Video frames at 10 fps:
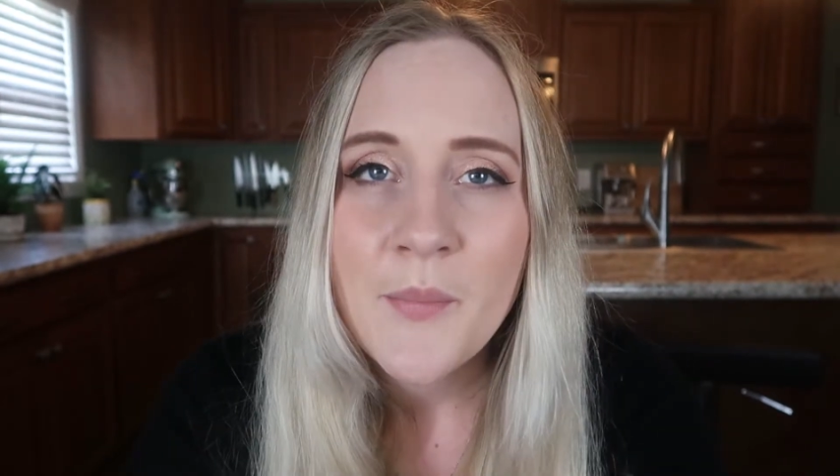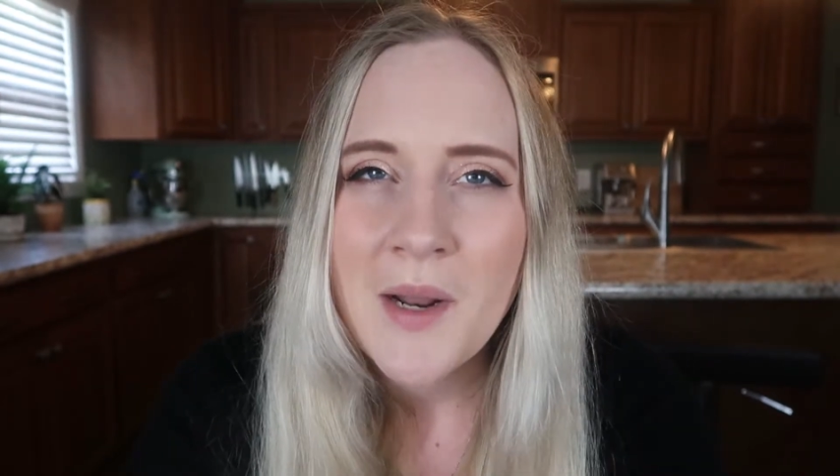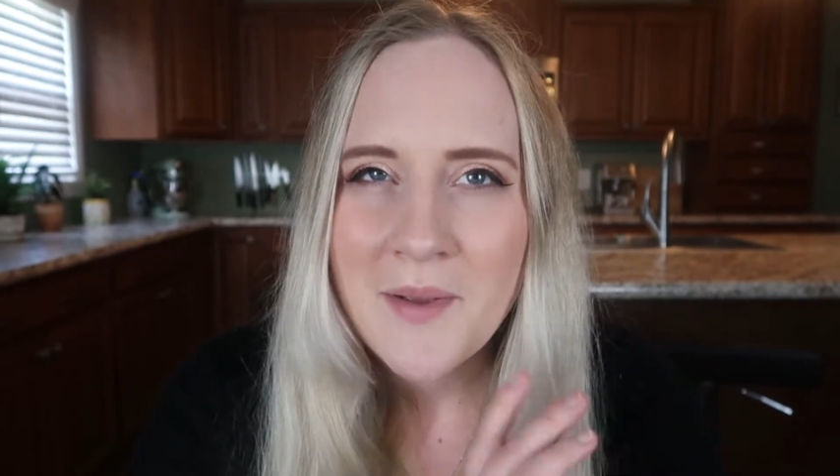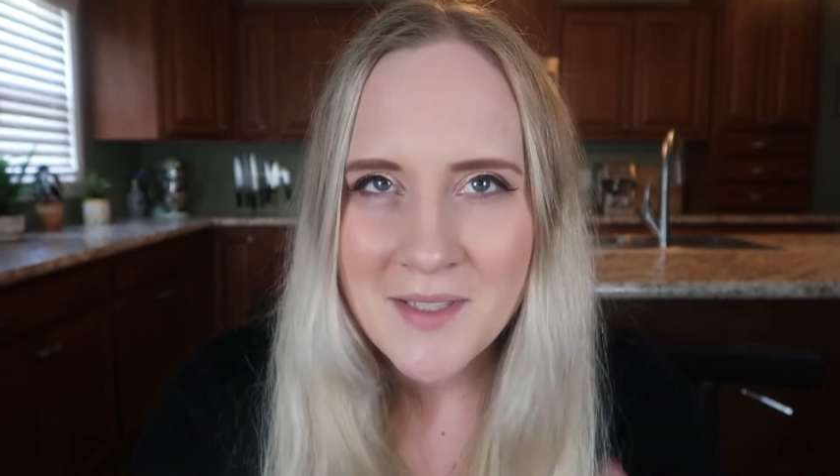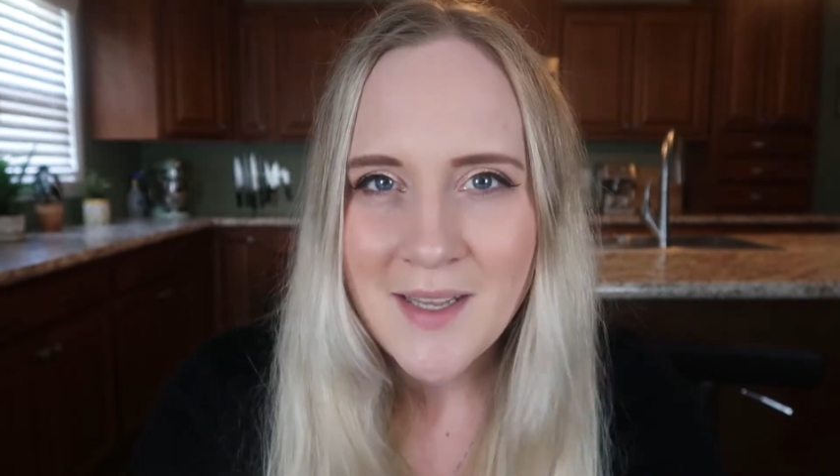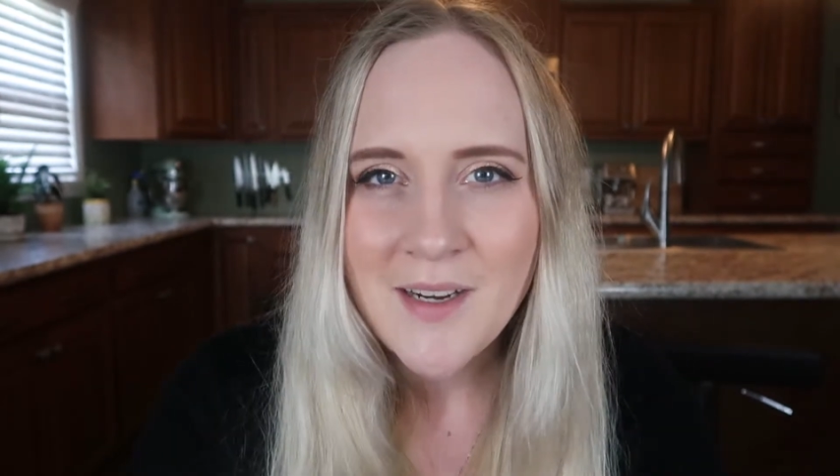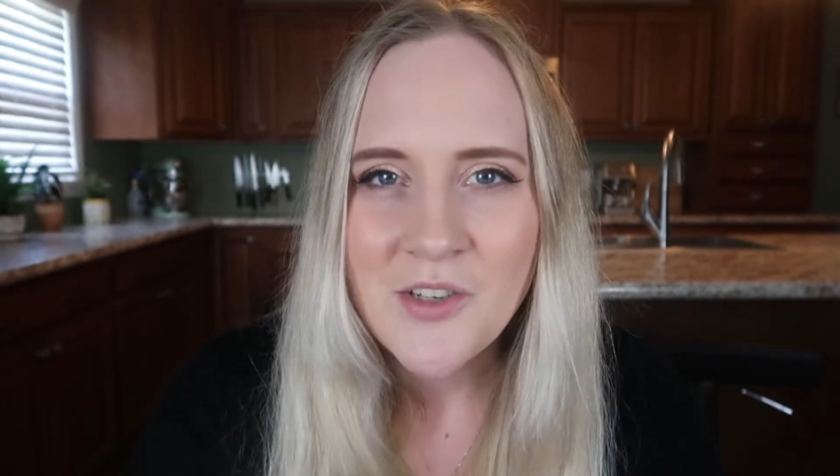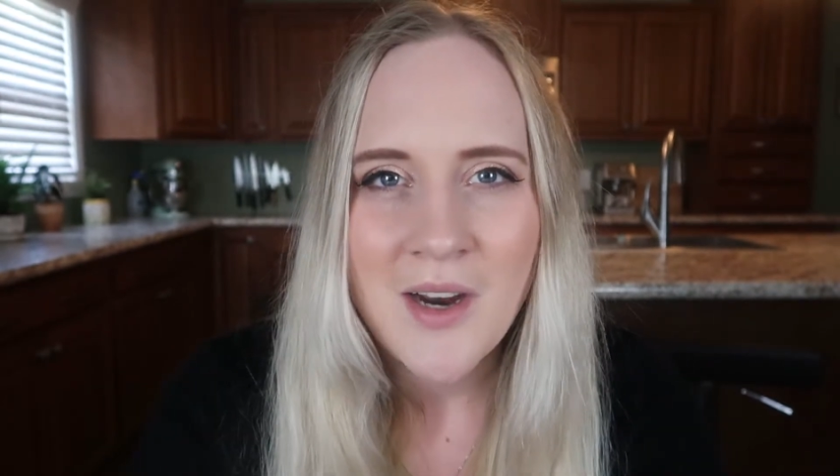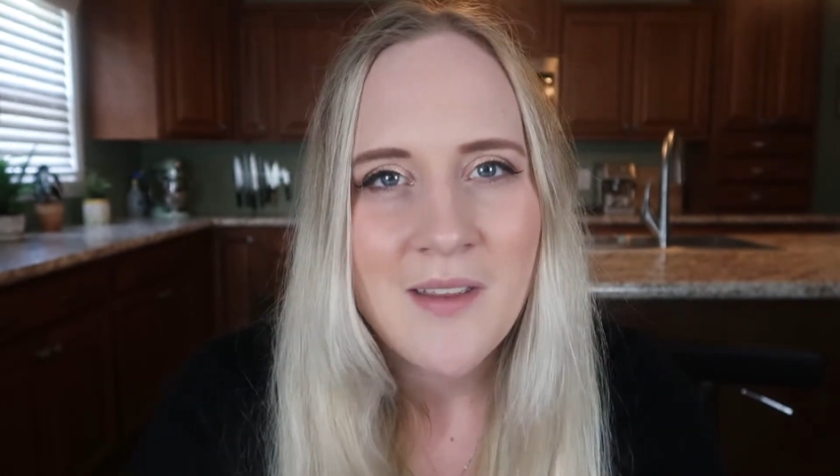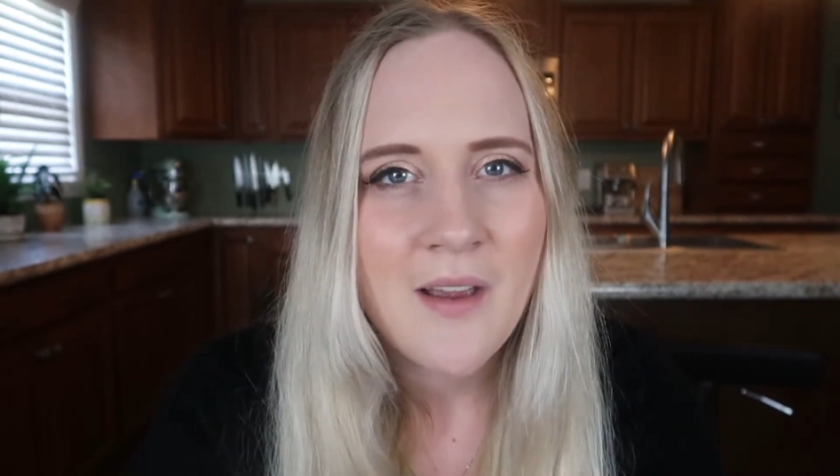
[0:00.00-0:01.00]
but I'm excited to
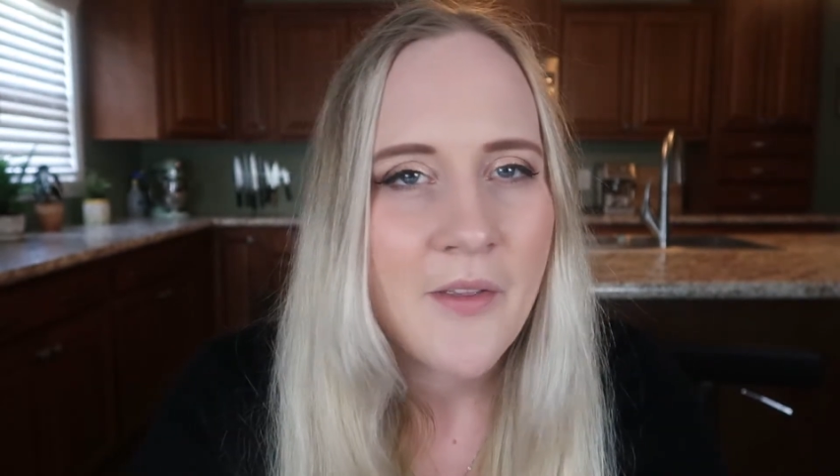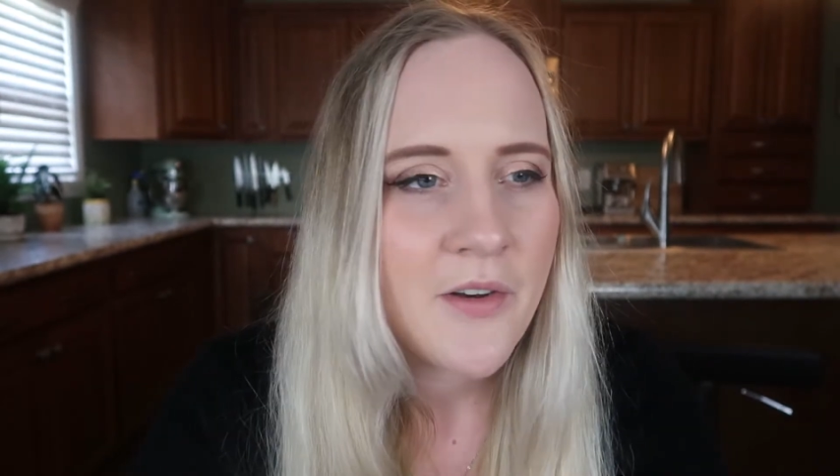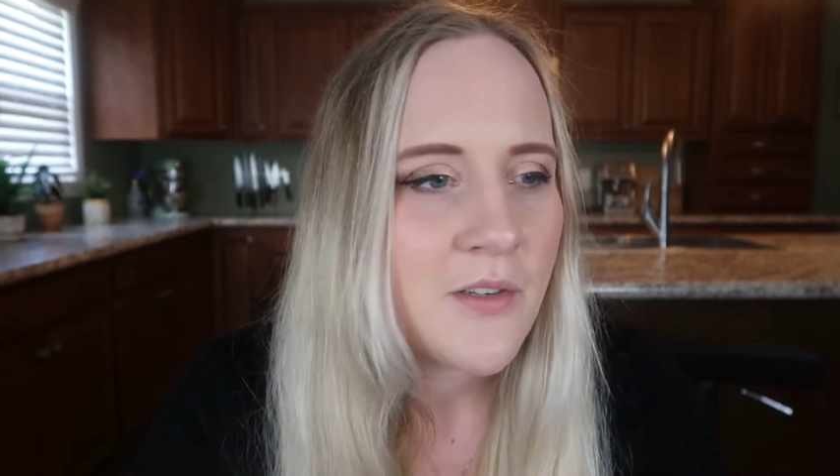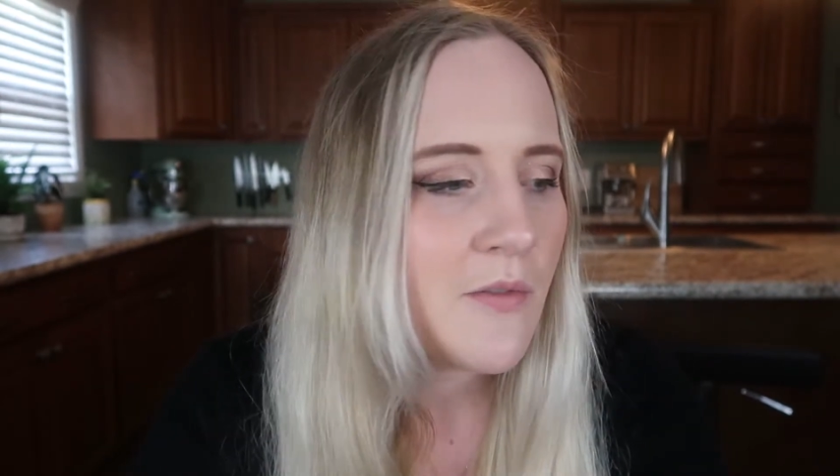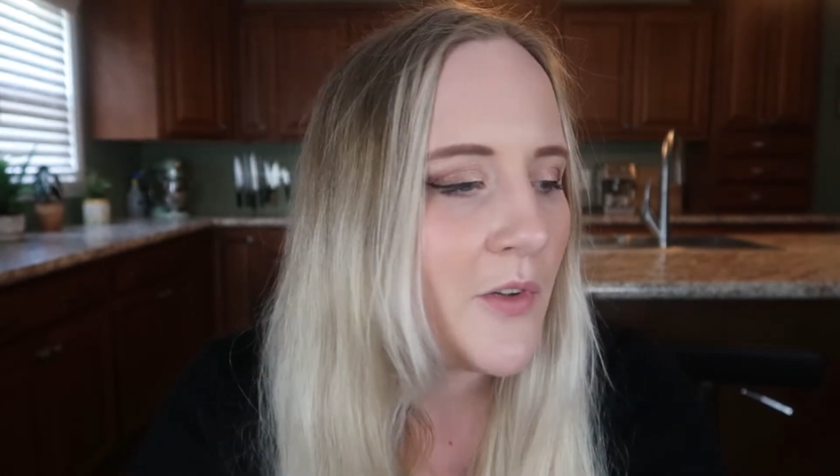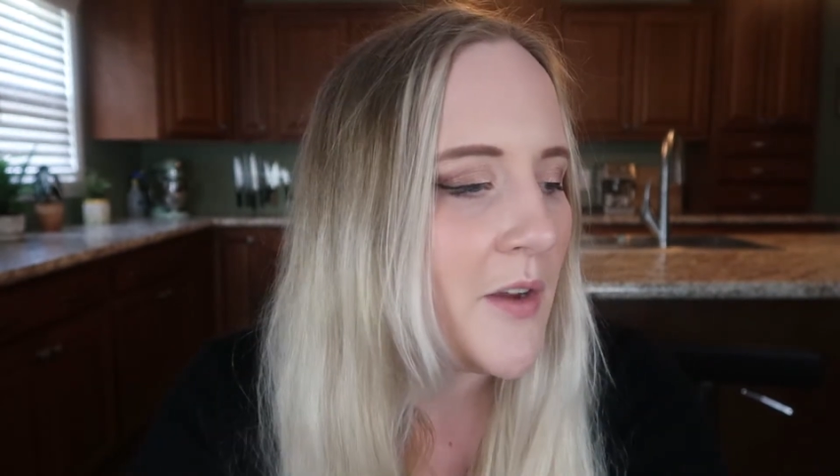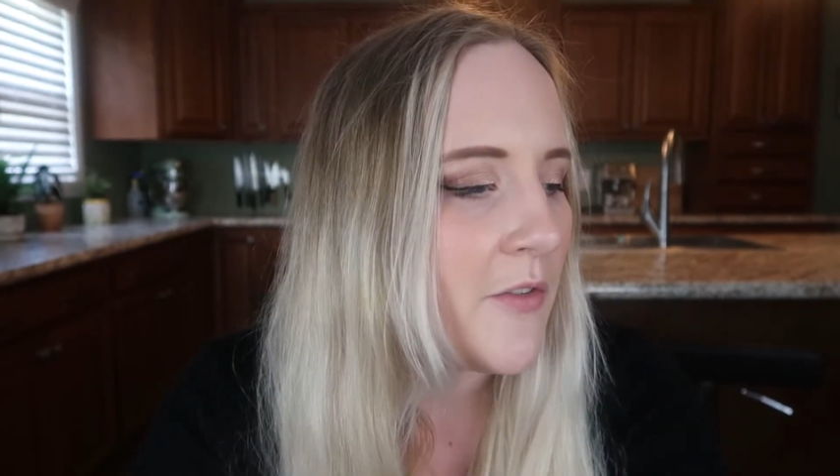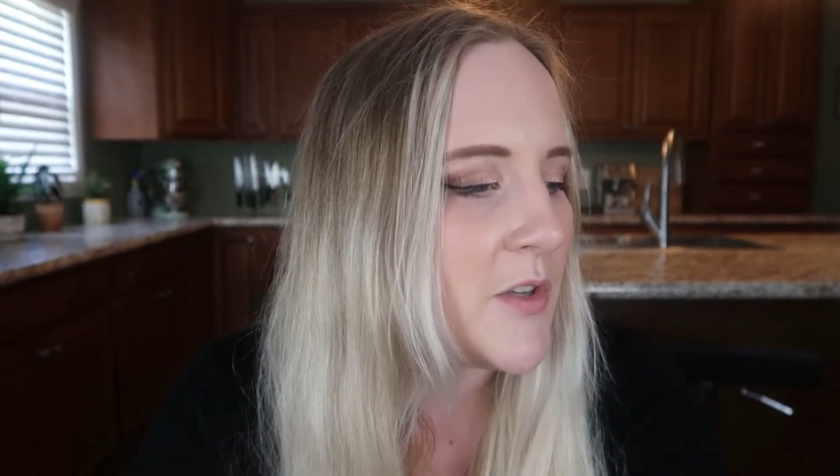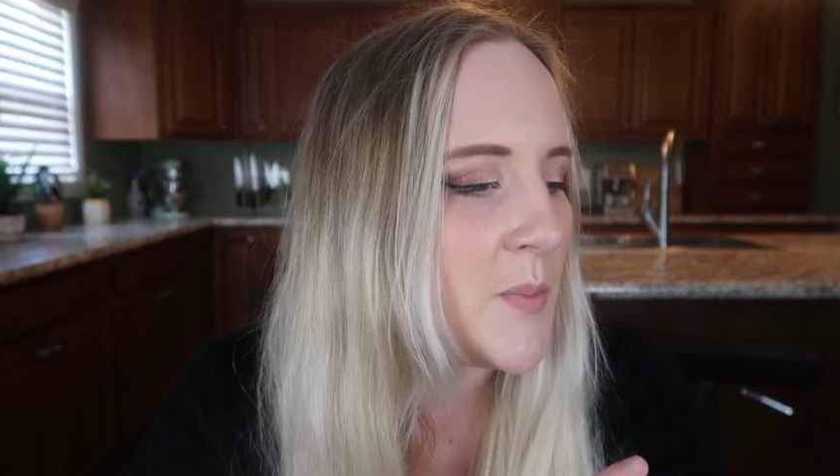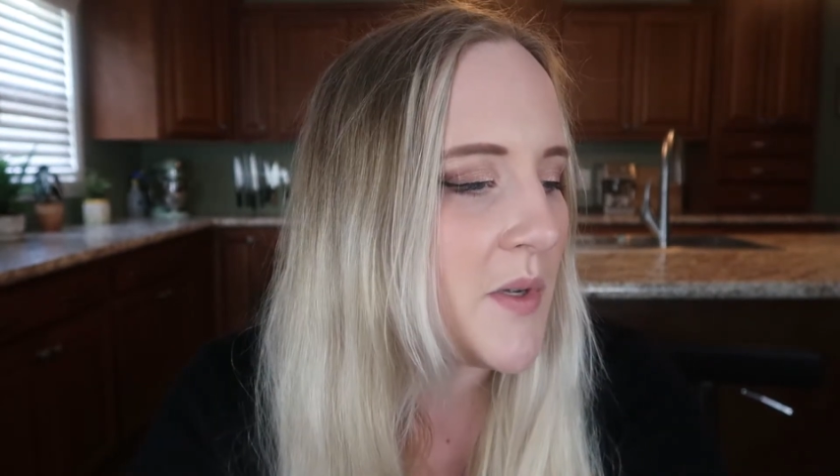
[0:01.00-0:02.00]
try the other 2
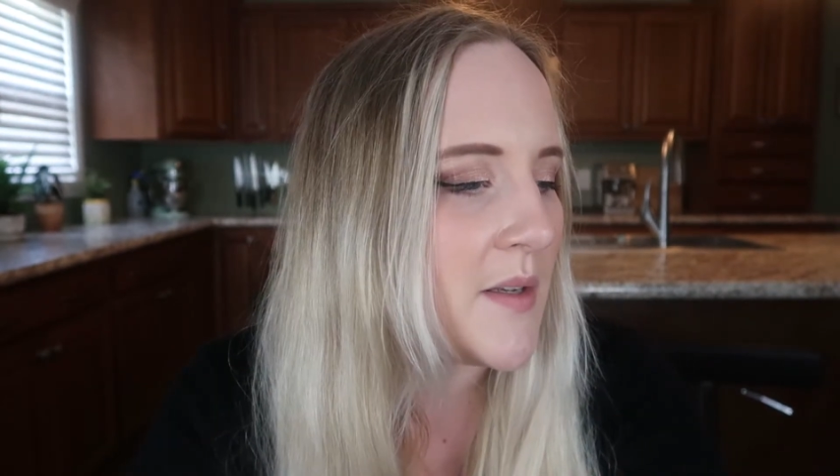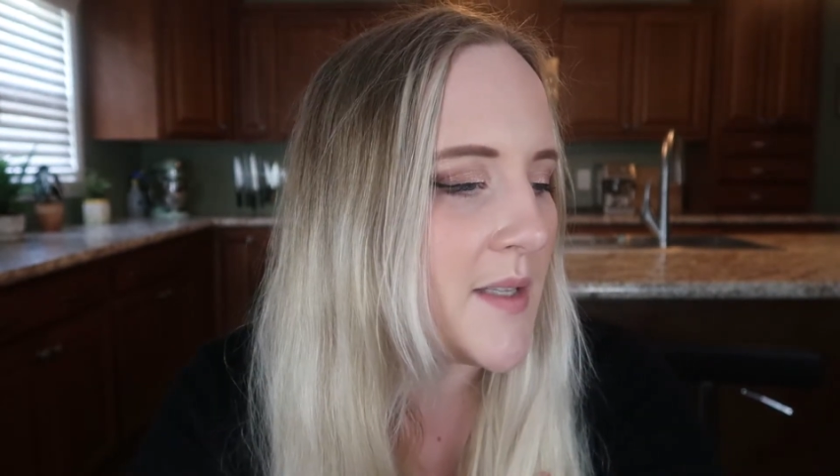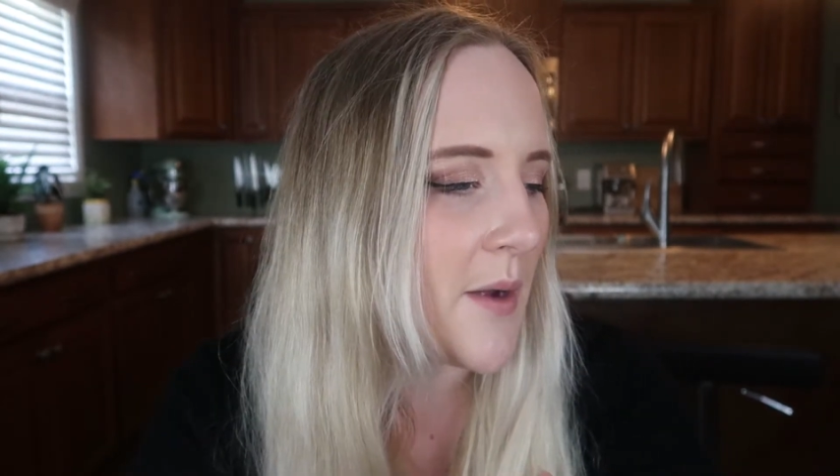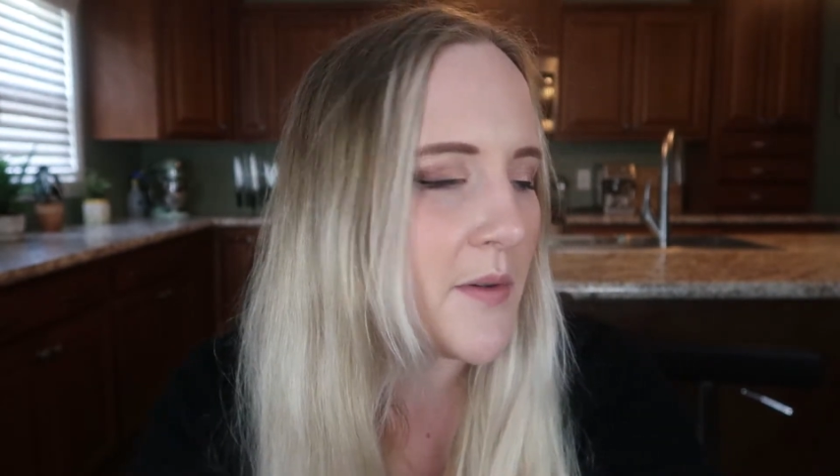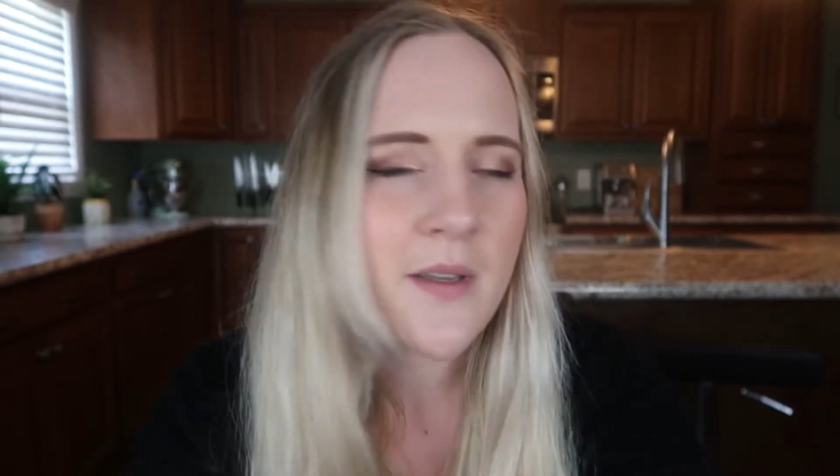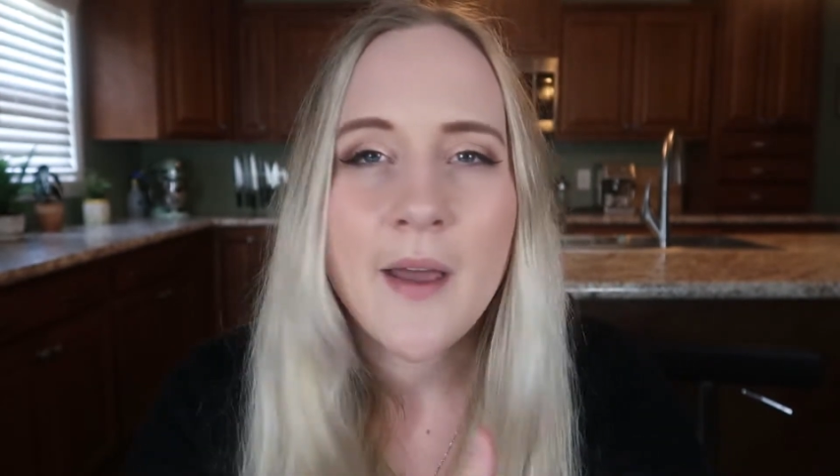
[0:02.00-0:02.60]
flavors because that was